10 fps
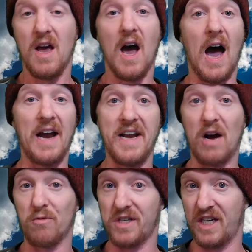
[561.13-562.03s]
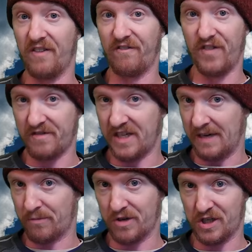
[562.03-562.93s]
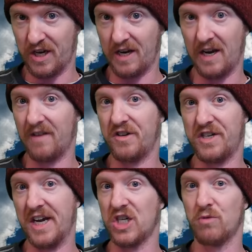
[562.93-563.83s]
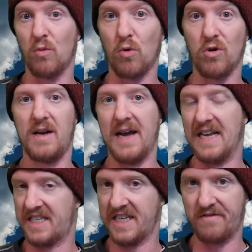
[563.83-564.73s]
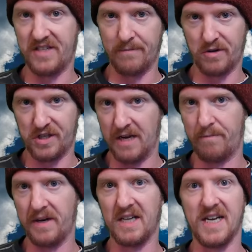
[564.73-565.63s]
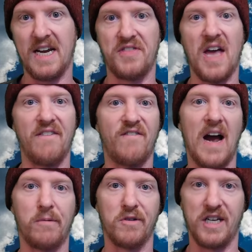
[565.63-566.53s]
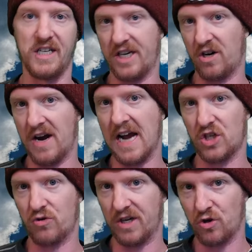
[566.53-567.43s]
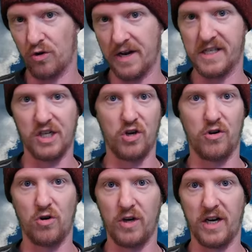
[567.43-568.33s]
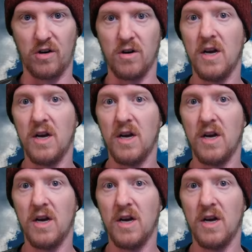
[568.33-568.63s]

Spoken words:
I now receive 15% invitation rewards instead of 10% because I hit that 5% terahash threshold as I showed earlier.